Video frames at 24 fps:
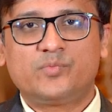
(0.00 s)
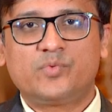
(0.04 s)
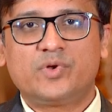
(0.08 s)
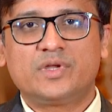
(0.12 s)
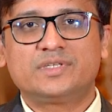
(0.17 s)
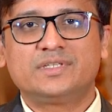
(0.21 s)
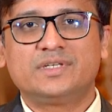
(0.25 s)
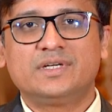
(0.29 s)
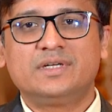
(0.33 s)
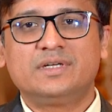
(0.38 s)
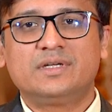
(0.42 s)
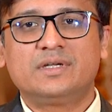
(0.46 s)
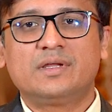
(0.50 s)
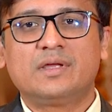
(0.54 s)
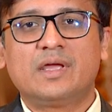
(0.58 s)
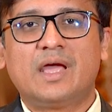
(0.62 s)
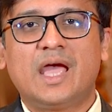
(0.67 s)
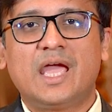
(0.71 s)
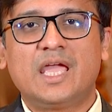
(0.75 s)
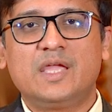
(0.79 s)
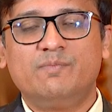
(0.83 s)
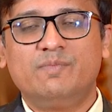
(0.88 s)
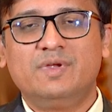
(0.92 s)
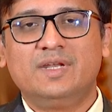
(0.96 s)
present,
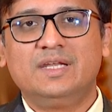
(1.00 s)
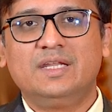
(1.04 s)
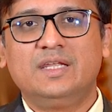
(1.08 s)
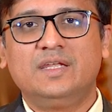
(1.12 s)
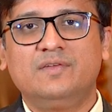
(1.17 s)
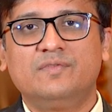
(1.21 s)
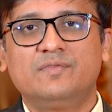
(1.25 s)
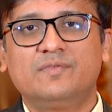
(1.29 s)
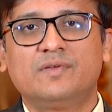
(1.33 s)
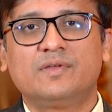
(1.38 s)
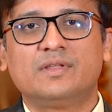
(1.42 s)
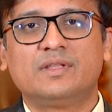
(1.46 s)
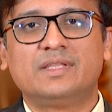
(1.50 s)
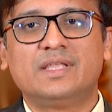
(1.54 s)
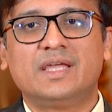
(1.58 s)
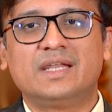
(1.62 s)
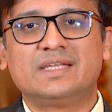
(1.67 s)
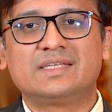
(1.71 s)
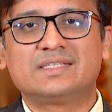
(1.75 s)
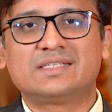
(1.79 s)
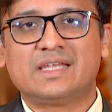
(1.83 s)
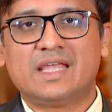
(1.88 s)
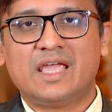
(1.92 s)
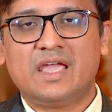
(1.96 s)
I believe
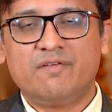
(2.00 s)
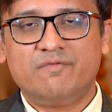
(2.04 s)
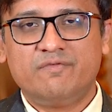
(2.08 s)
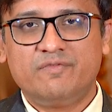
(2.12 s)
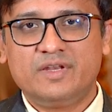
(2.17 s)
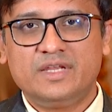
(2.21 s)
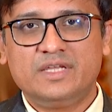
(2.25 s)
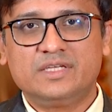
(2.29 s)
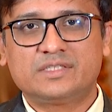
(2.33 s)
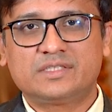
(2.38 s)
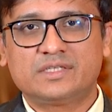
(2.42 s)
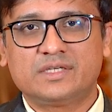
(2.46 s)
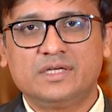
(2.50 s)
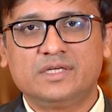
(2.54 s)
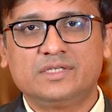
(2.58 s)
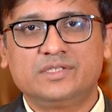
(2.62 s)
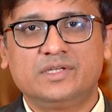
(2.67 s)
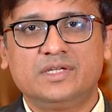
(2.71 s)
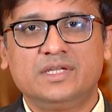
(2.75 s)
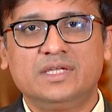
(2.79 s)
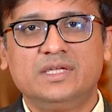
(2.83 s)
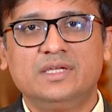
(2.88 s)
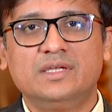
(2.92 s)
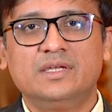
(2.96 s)
there is every
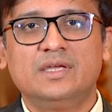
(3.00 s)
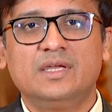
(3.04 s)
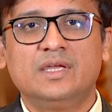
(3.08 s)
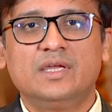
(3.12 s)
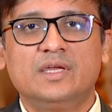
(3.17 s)
surgery